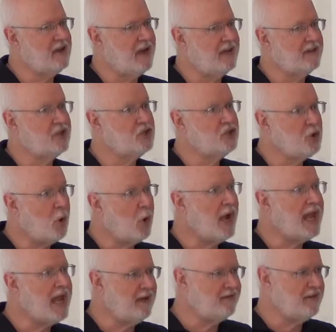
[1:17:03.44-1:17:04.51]
of God, the
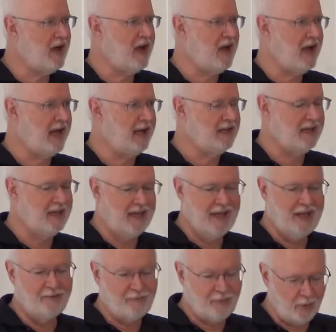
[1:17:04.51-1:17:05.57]
joy of God.
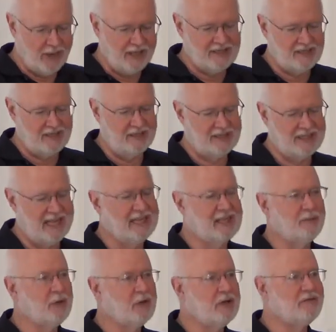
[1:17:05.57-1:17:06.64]
For instance, in
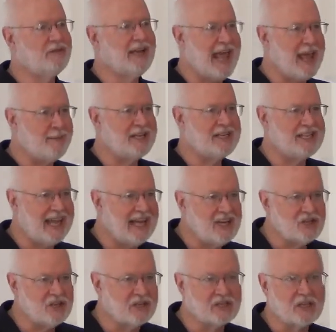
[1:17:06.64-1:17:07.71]
the book of
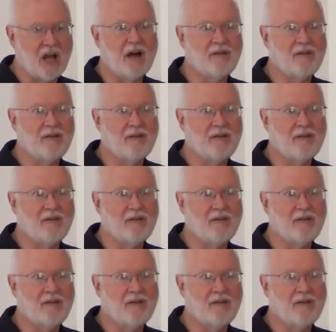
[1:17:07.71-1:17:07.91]
Lamentations,